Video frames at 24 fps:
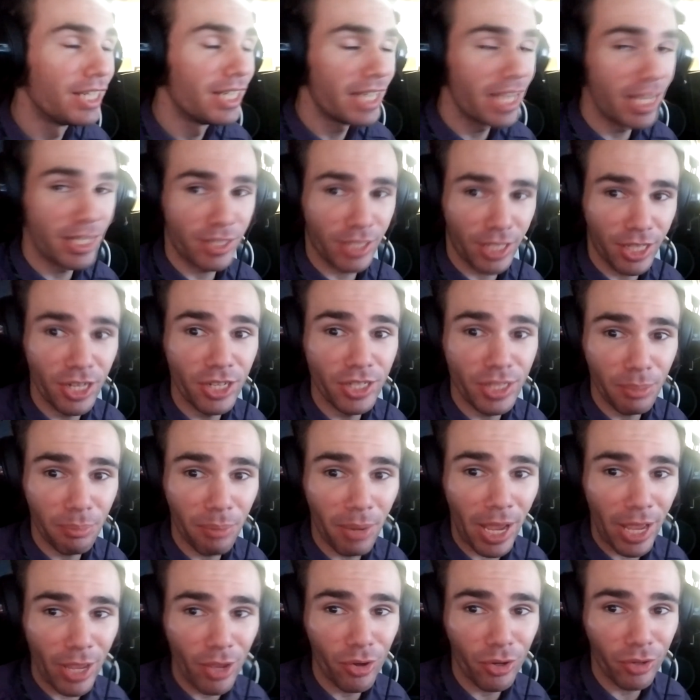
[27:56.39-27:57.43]
It's good to
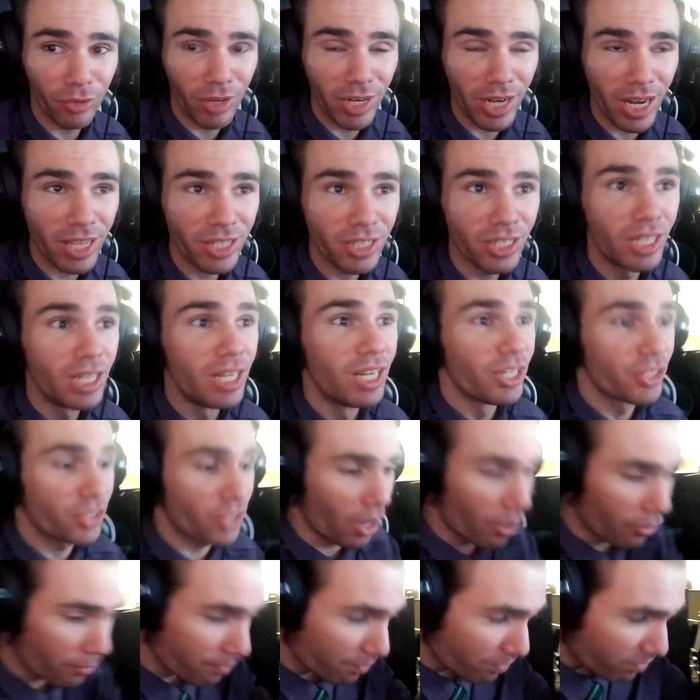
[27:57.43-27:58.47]
buy ocarinas. So,